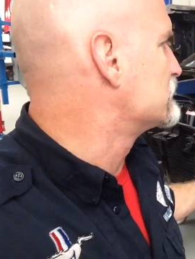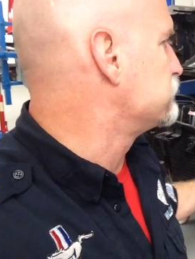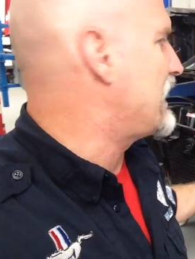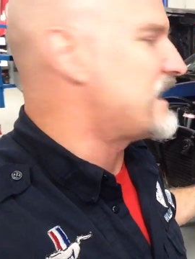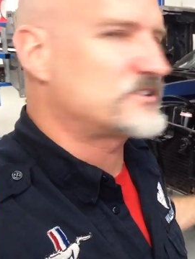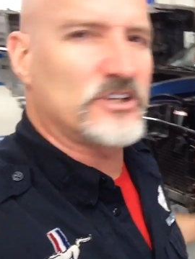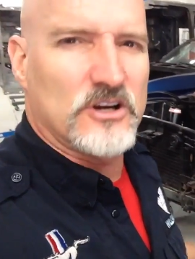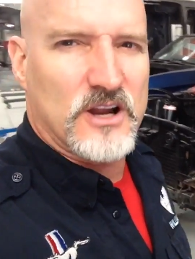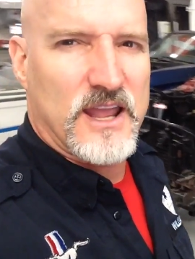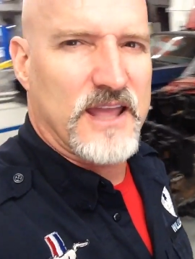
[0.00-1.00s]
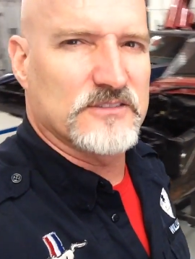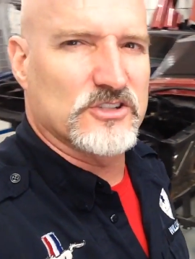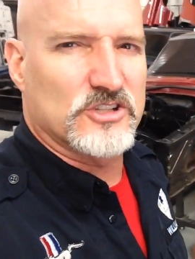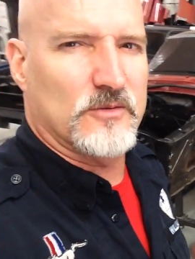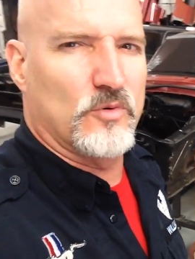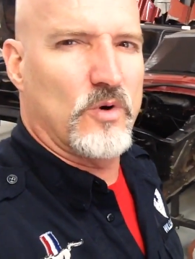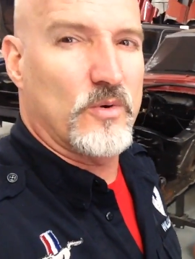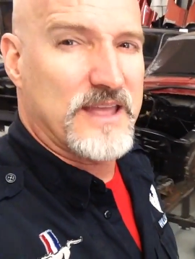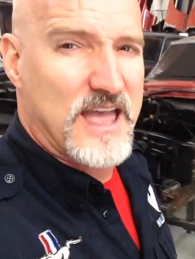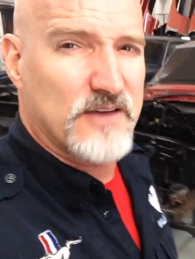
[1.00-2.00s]
is blast her and determine what
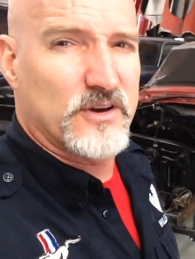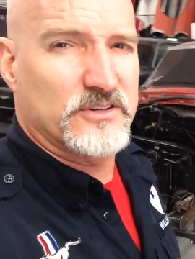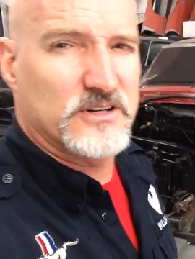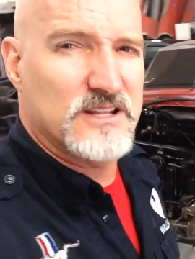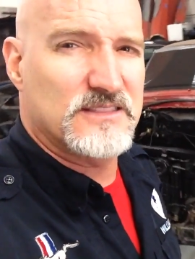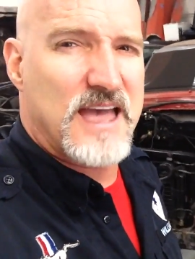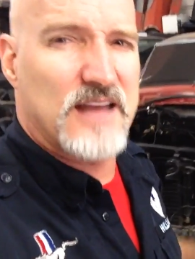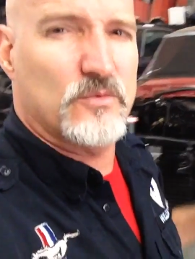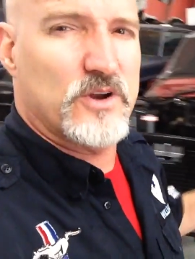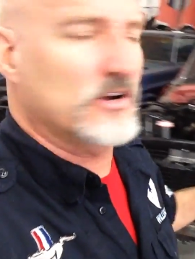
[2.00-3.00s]
we have underneath that. We